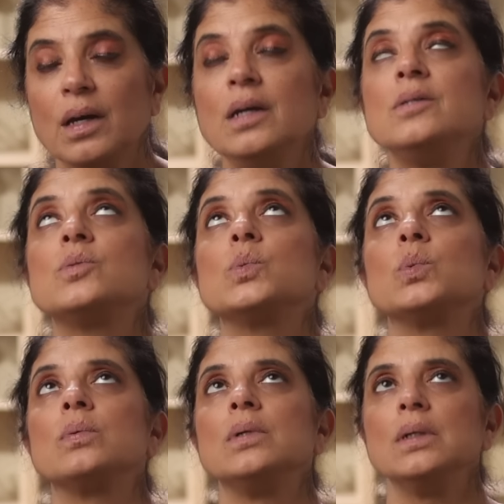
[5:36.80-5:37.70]
is
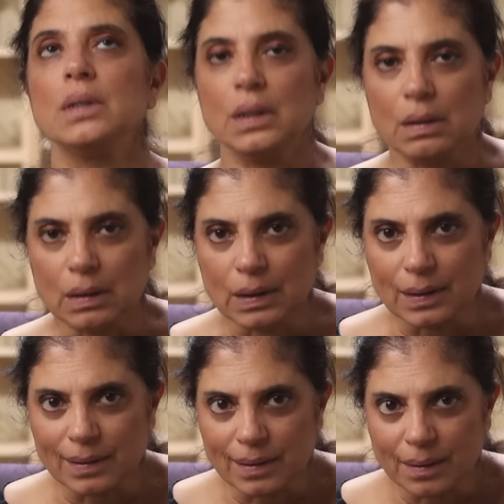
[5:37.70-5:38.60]
really
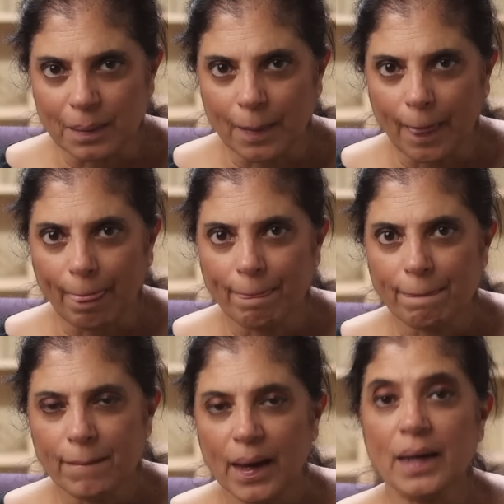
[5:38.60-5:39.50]
hard.
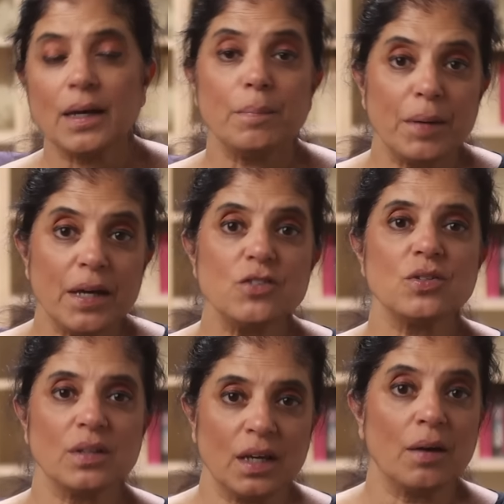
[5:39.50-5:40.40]
And I
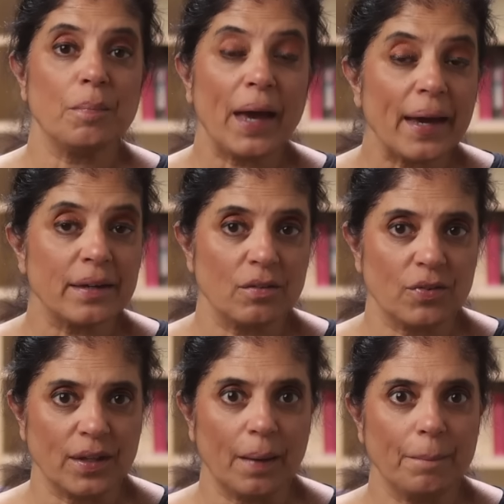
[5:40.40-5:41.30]
patiently unpack it
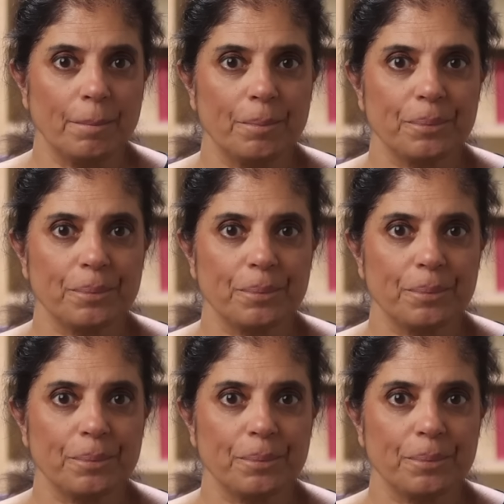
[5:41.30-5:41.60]
for them.